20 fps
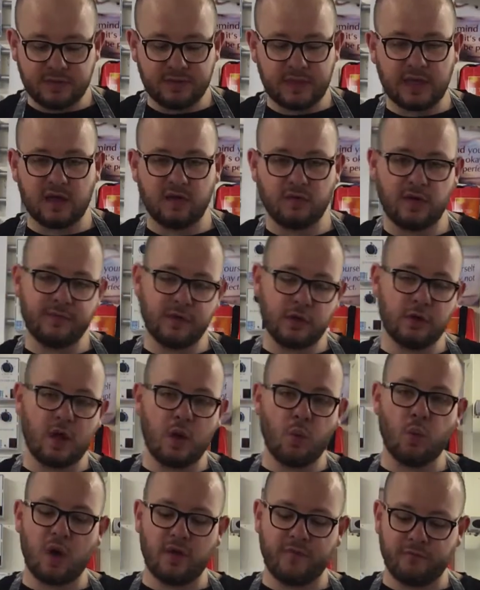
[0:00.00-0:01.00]
if you
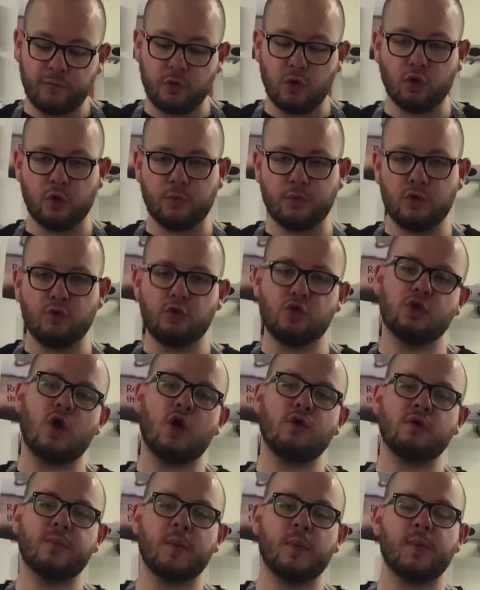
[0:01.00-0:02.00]
know what food group you should
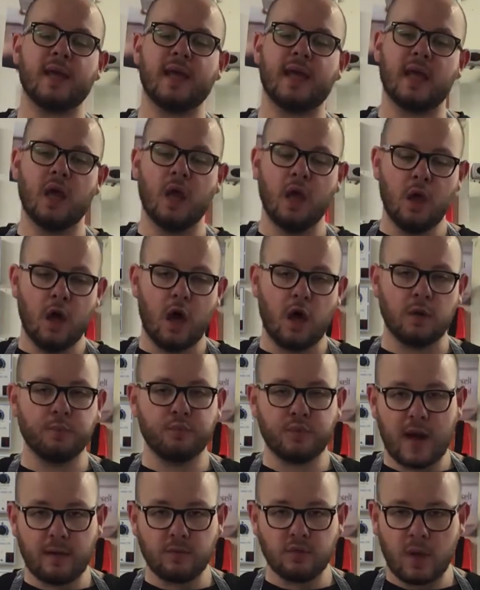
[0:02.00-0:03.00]
only prepare on
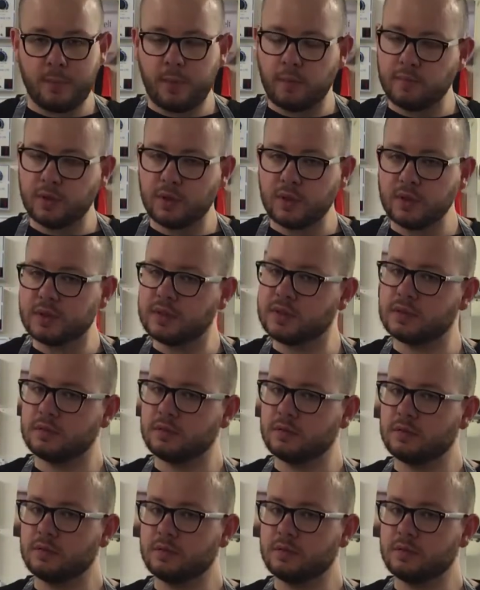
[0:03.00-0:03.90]
brown chopping boards.